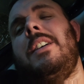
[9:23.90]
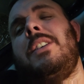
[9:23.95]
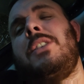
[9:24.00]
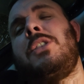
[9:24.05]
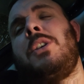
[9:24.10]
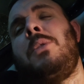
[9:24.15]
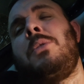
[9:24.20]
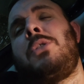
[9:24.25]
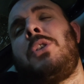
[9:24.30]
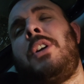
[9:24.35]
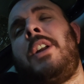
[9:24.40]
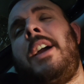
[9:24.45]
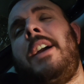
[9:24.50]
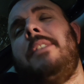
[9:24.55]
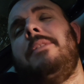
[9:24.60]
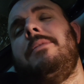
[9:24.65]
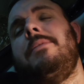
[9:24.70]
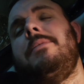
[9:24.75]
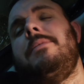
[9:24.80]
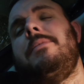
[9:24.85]
So I've done
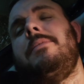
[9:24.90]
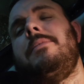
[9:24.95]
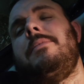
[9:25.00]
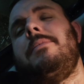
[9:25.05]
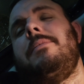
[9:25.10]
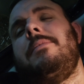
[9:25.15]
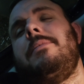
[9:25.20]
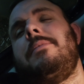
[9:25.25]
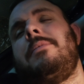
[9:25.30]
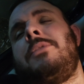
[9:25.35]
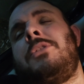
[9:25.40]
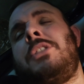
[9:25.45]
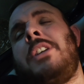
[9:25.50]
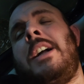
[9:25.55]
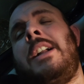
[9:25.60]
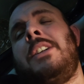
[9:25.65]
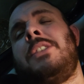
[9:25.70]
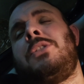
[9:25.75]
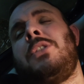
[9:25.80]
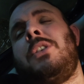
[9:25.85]
it.
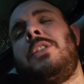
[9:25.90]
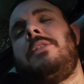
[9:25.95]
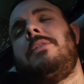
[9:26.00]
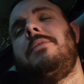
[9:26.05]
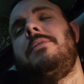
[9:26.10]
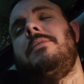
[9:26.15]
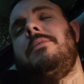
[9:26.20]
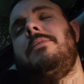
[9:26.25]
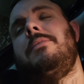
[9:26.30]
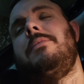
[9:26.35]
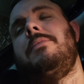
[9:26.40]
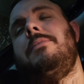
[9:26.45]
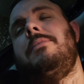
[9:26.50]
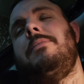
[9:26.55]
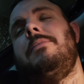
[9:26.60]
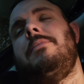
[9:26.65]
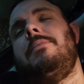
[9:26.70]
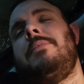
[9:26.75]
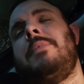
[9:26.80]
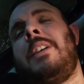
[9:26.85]
Challenge done.
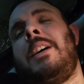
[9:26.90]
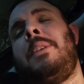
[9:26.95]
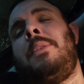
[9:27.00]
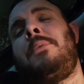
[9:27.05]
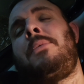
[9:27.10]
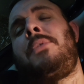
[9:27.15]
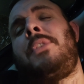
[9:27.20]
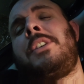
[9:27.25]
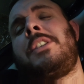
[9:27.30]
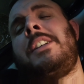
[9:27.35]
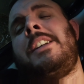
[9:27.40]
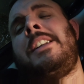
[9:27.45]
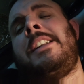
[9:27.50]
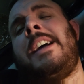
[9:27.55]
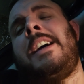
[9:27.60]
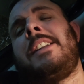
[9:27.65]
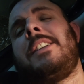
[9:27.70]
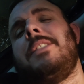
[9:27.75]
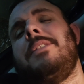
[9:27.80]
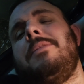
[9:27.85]
I'm officially
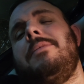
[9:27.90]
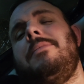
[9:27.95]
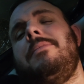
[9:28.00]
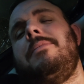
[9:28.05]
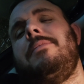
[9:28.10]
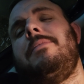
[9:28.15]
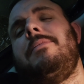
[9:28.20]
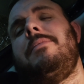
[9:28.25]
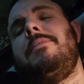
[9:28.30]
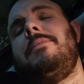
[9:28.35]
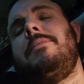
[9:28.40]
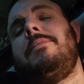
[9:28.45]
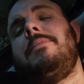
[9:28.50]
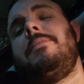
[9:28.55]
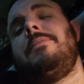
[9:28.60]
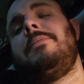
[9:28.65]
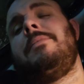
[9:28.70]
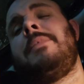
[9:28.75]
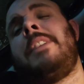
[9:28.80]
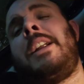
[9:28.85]
dead.
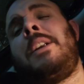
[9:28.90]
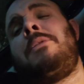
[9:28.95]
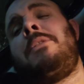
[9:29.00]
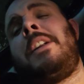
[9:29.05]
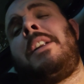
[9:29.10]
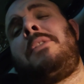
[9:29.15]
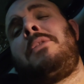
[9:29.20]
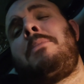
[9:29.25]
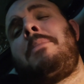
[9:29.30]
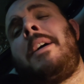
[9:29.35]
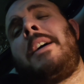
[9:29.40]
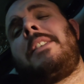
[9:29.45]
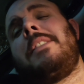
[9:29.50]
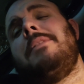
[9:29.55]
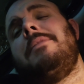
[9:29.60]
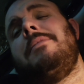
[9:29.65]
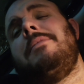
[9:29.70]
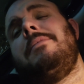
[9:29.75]
And I'm ready for bed.